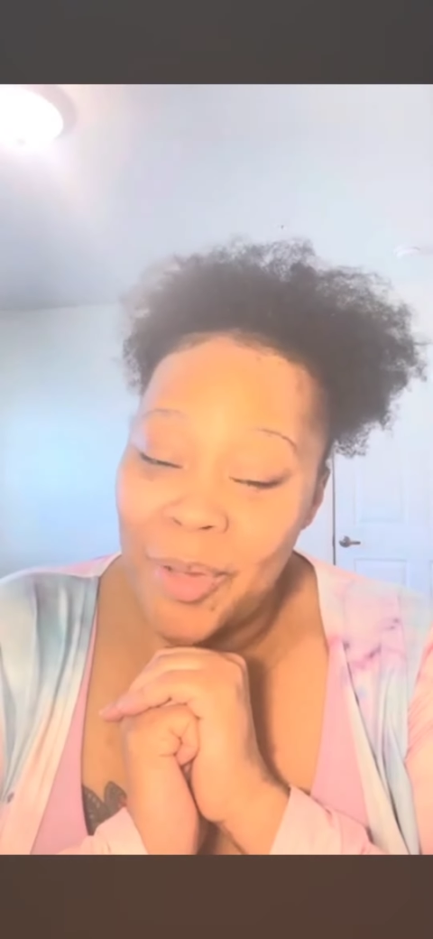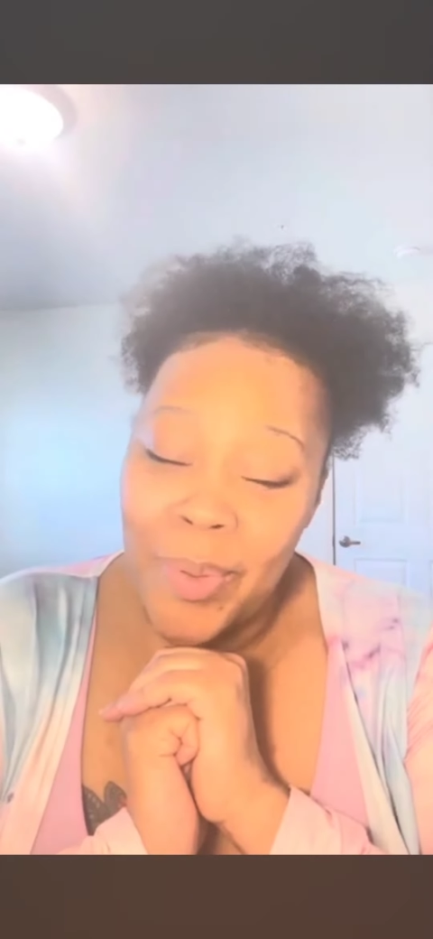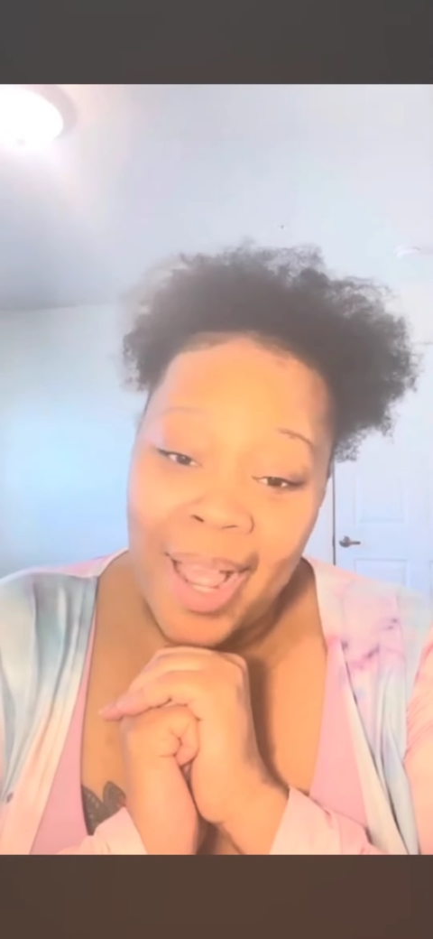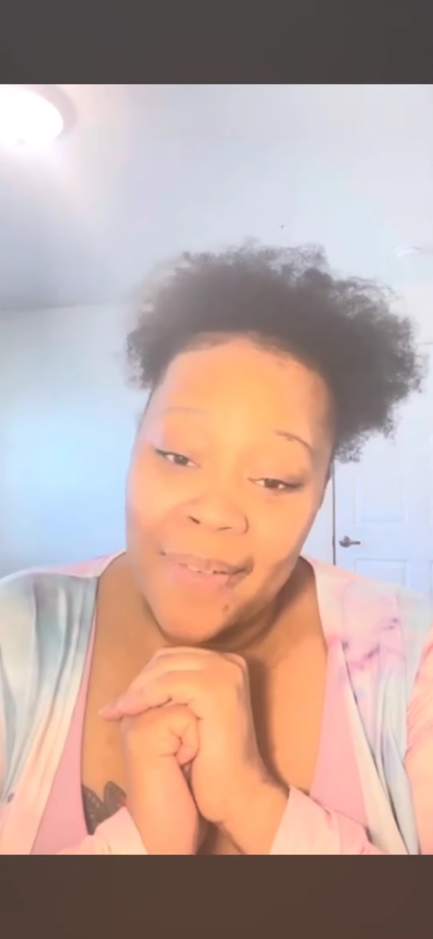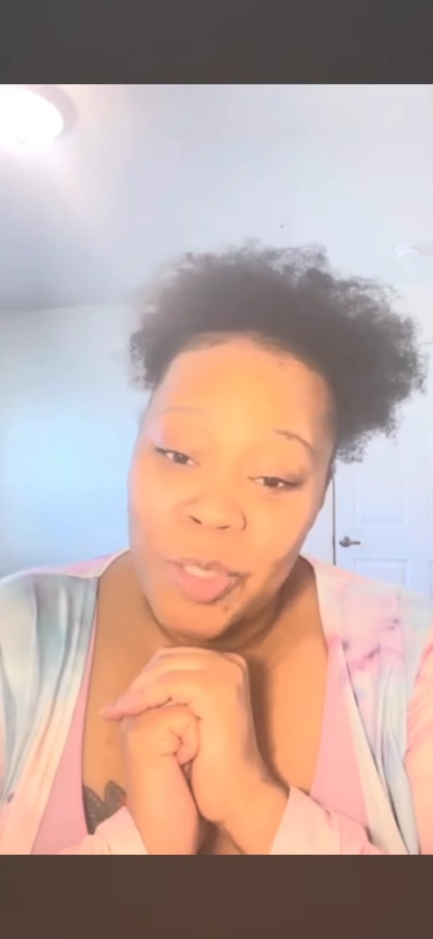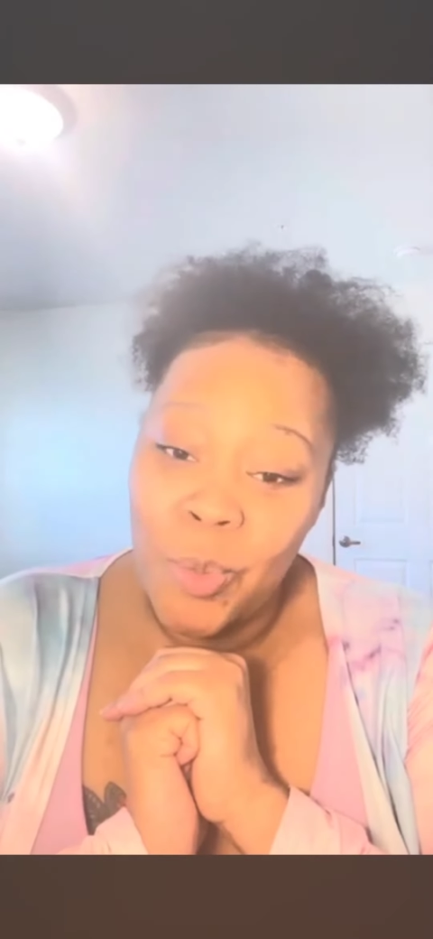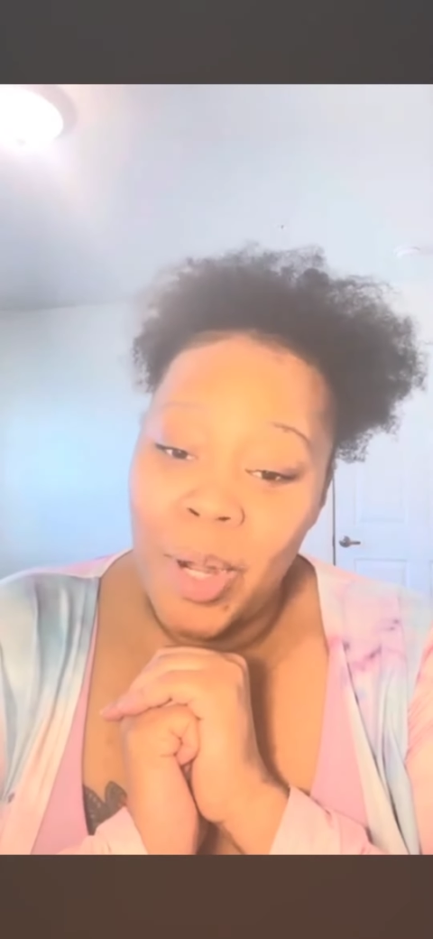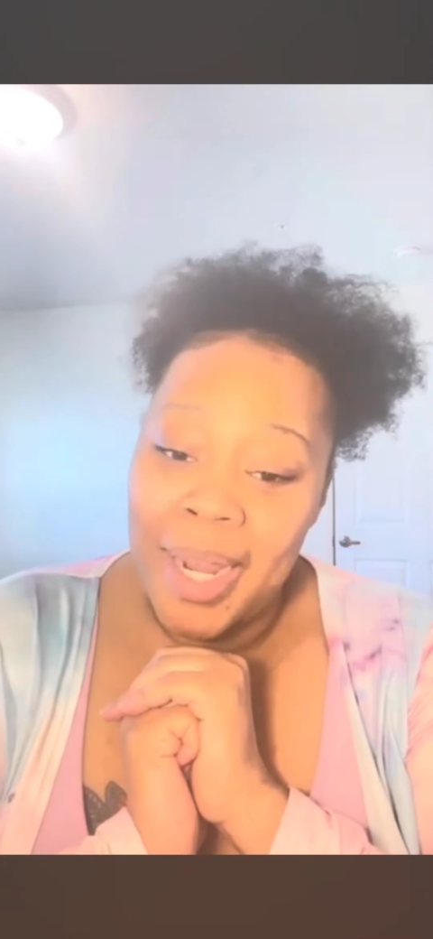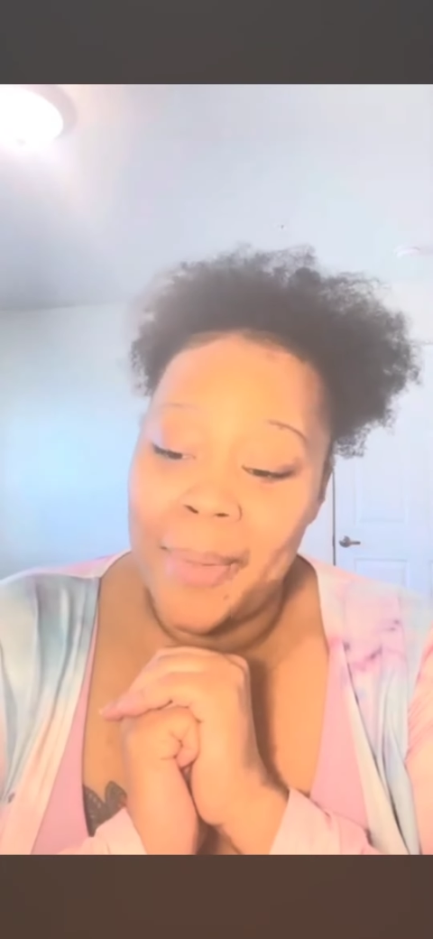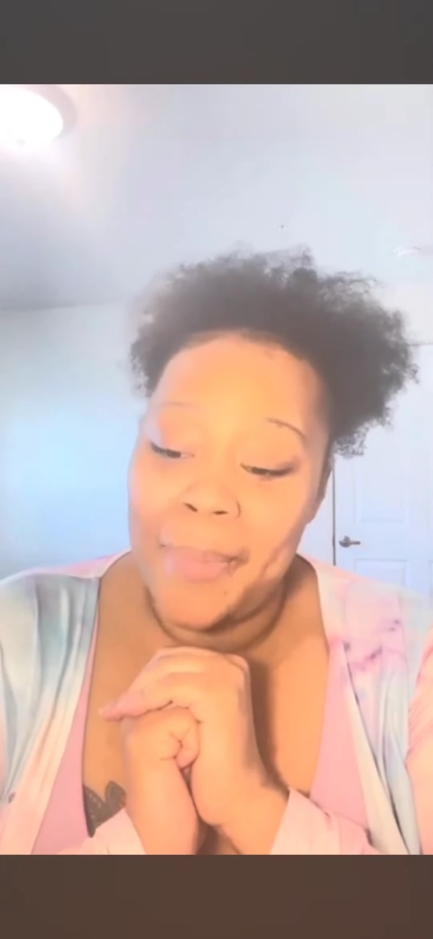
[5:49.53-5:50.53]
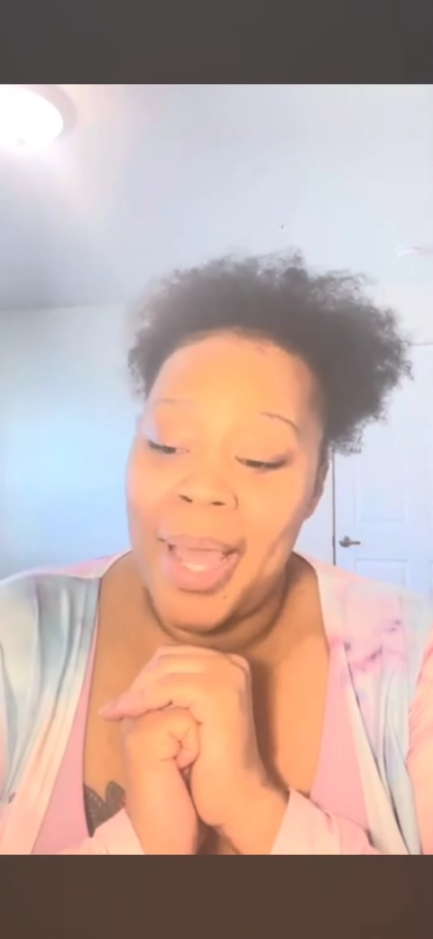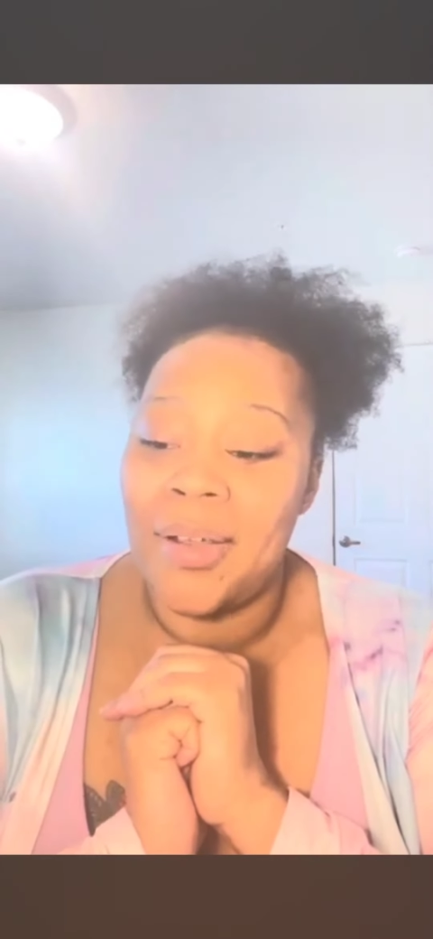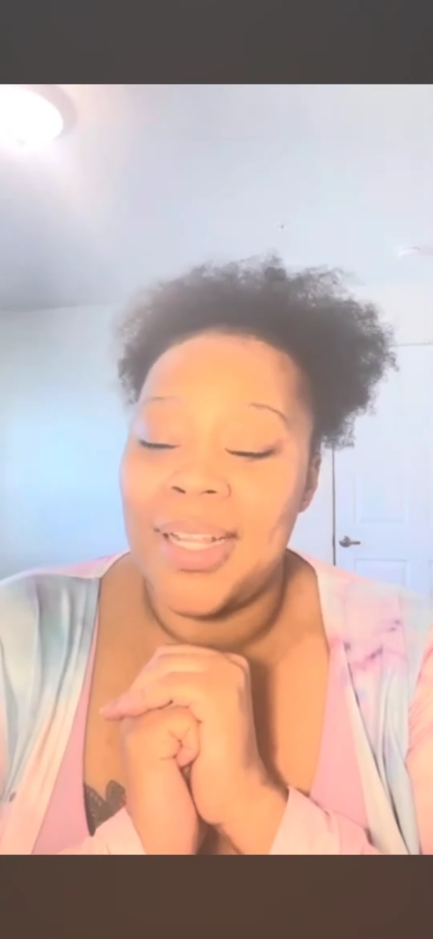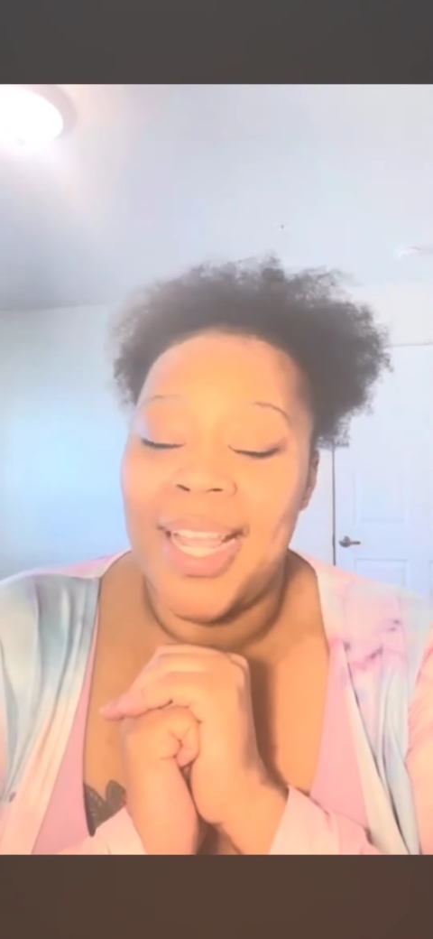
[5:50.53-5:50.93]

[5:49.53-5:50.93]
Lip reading: would have to worry about